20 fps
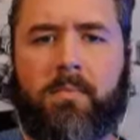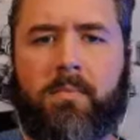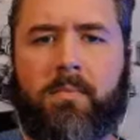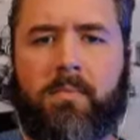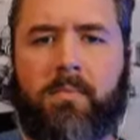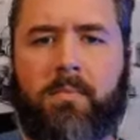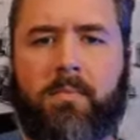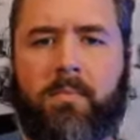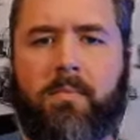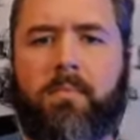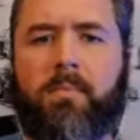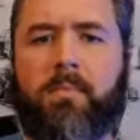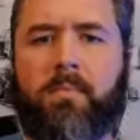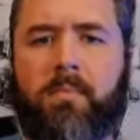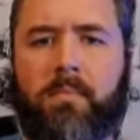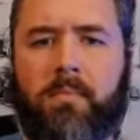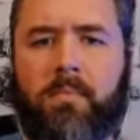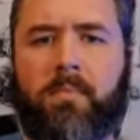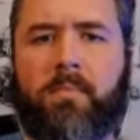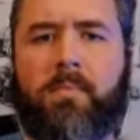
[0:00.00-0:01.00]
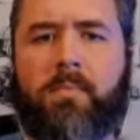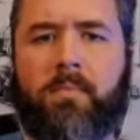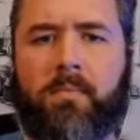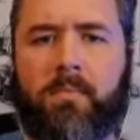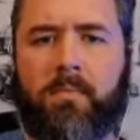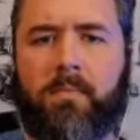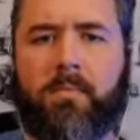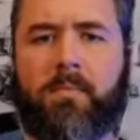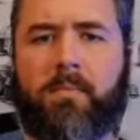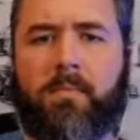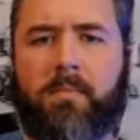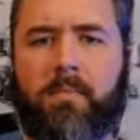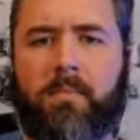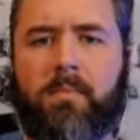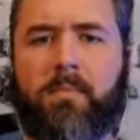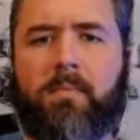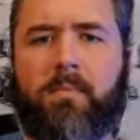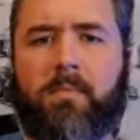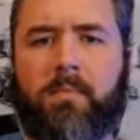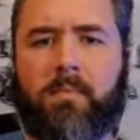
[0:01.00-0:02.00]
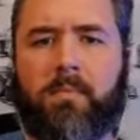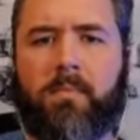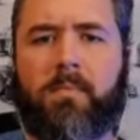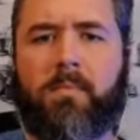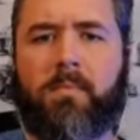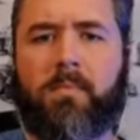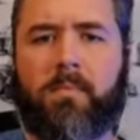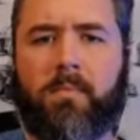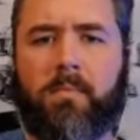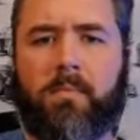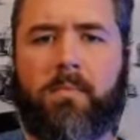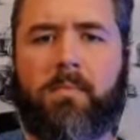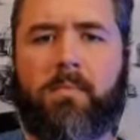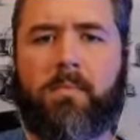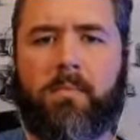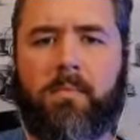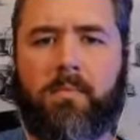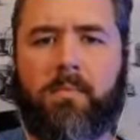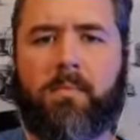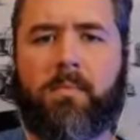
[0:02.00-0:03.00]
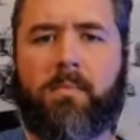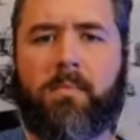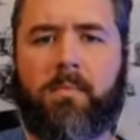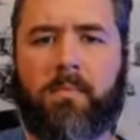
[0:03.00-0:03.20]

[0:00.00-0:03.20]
(not speaking)